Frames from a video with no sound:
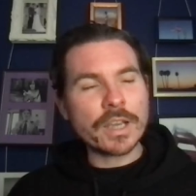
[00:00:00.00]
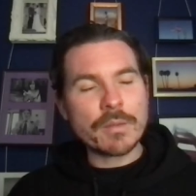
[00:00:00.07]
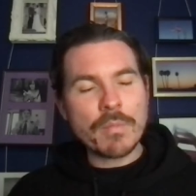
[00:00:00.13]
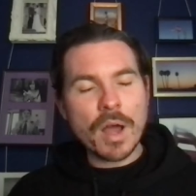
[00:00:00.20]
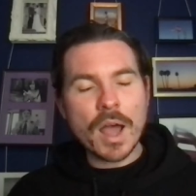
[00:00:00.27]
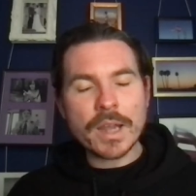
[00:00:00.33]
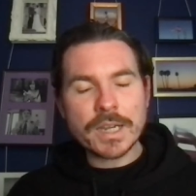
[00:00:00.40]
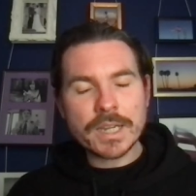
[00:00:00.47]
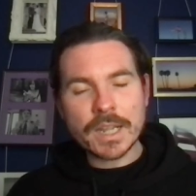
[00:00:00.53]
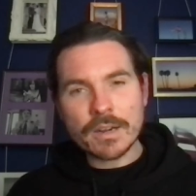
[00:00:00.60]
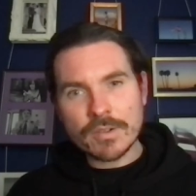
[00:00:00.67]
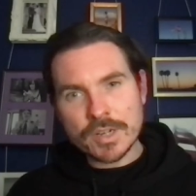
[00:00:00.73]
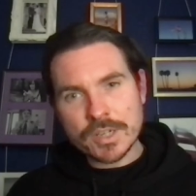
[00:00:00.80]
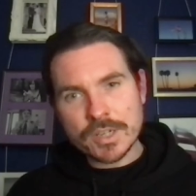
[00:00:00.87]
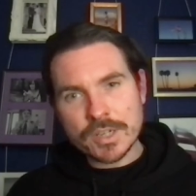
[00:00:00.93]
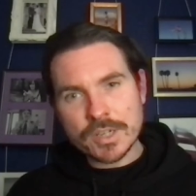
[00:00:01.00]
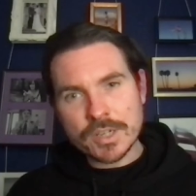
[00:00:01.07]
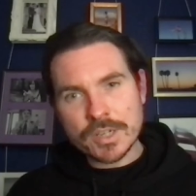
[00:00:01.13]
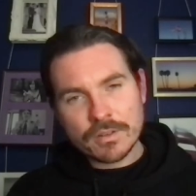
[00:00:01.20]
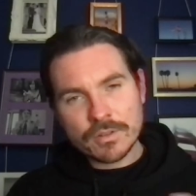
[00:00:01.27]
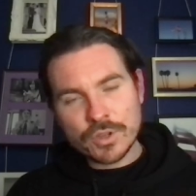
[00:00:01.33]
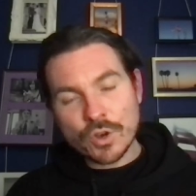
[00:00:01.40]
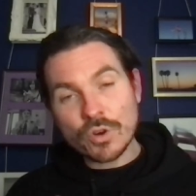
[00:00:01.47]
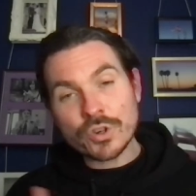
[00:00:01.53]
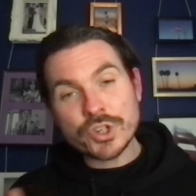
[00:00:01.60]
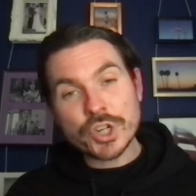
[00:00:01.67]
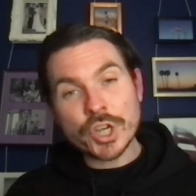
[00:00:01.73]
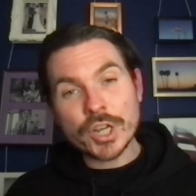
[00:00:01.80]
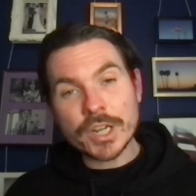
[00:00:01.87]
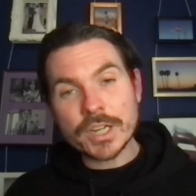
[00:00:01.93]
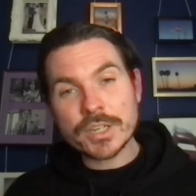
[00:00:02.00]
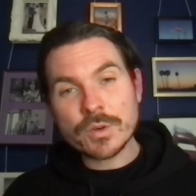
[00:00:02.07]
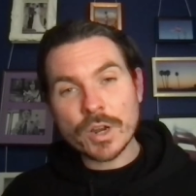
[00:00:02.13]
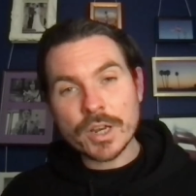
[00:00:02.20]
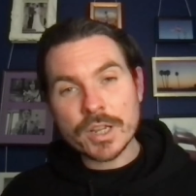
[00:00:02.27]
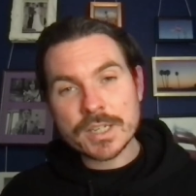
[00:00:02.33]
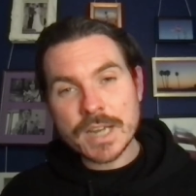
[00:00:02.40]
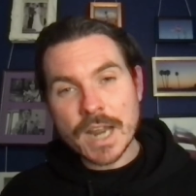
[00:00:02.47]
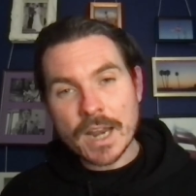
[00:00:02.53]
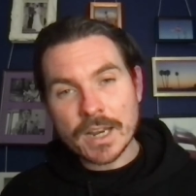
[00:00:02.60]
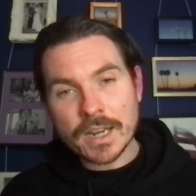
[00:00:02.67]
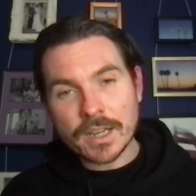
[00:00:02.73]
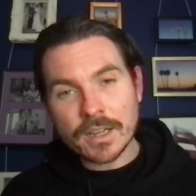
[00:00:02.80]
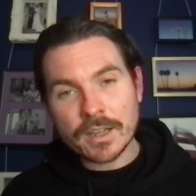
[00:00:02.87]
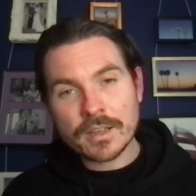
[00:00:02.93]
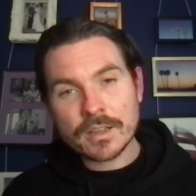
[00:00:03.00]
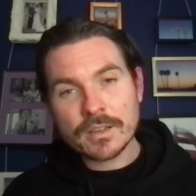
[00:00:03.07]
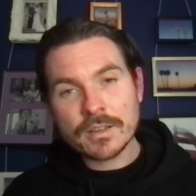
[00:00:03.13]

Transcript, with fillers: in mind here is the your journey to understanding